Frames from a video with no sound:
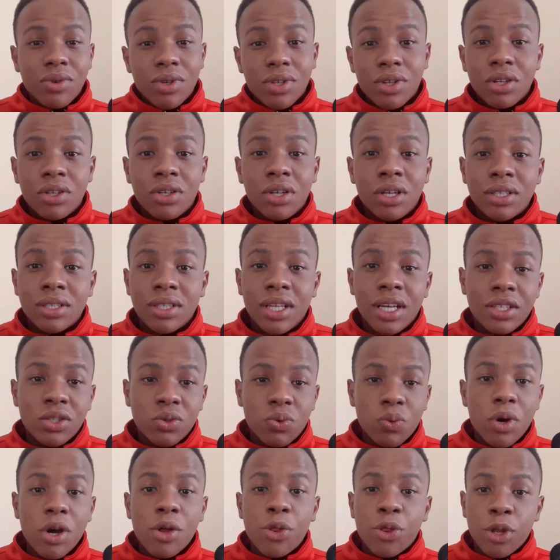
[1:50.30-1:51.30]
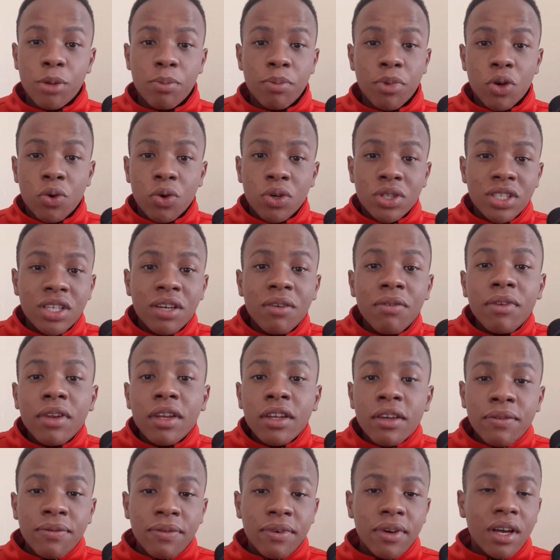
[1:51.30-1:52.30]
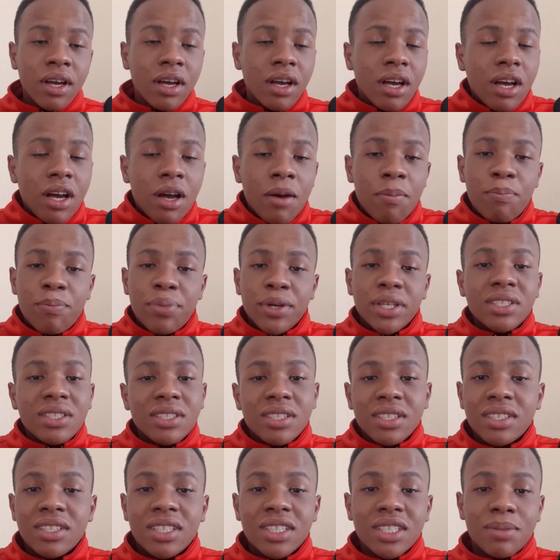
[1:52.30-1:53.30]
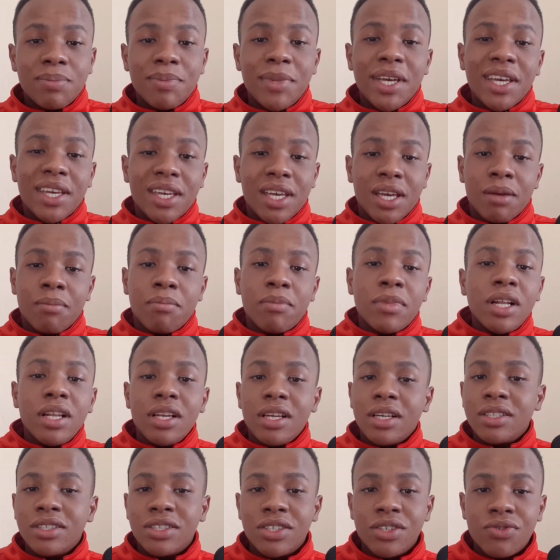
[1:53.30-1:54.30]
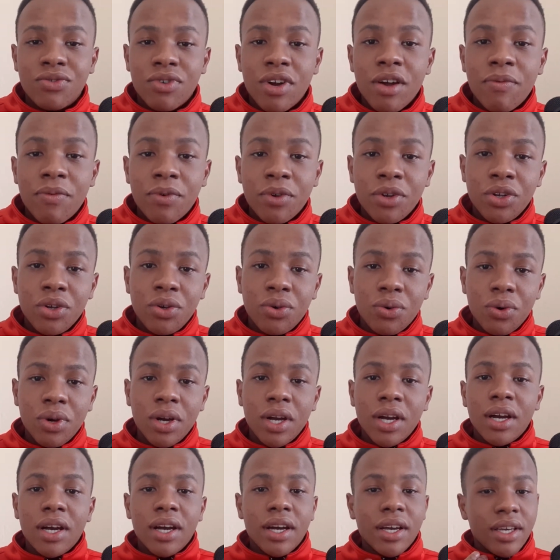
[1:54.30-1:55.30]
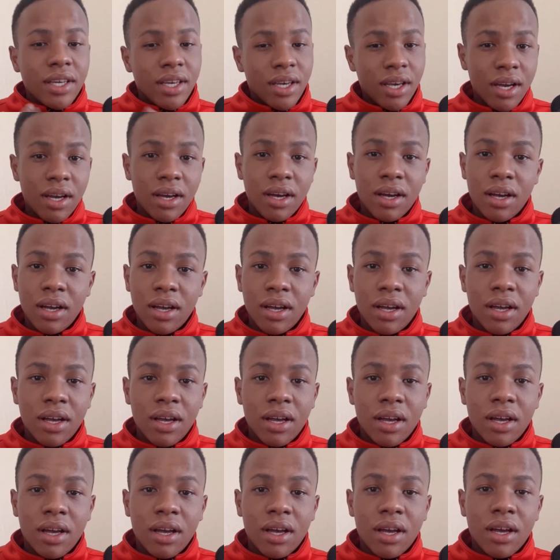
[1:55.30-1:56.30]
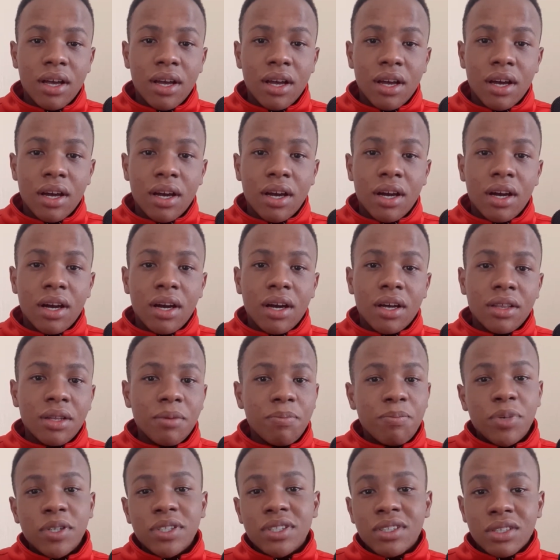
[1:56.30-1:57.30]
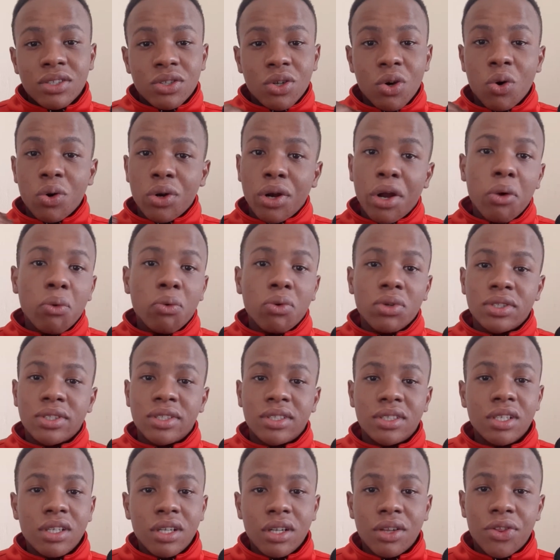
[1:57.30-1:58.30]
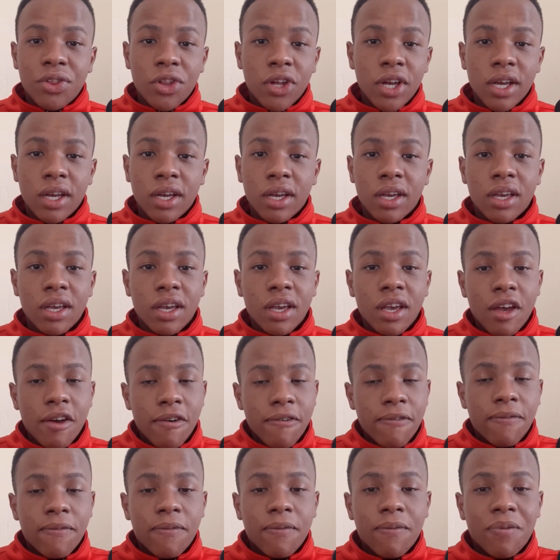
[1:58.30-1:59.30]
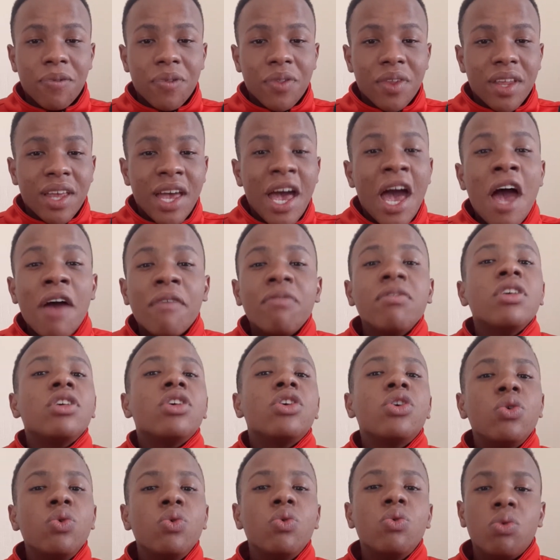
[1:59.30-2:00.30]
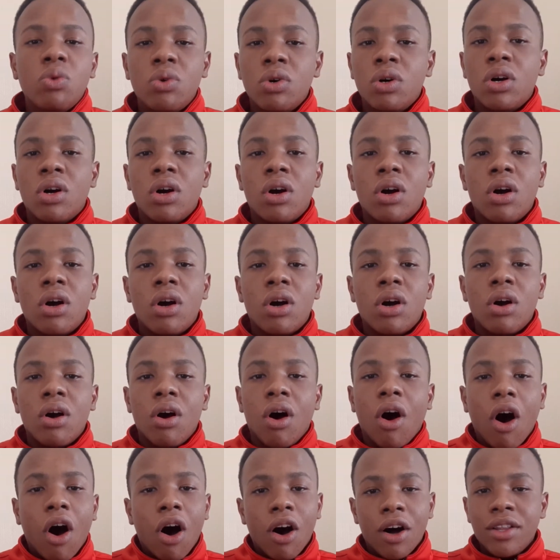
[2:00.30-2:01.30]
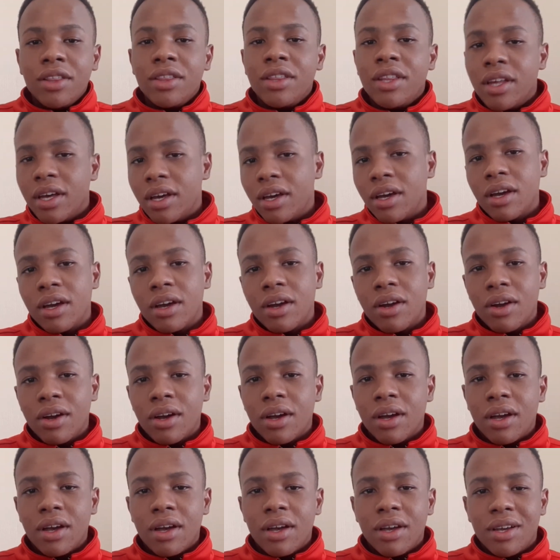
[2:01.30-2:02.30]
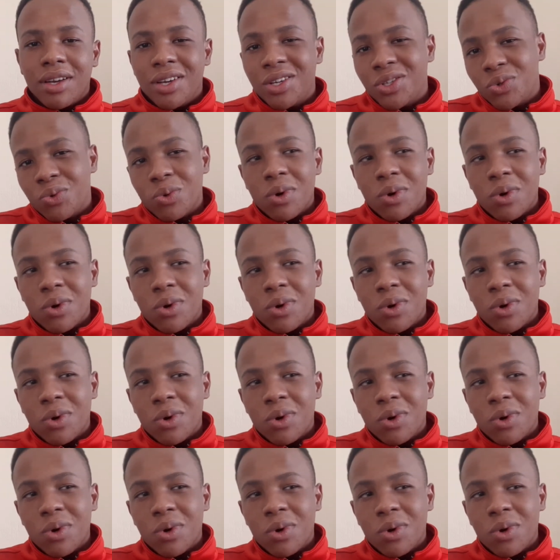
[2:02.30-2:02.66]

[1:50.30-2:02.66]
whether or not that's worth it, because even if a business is making millions in revenue a year, the business owner will still think if having you on there is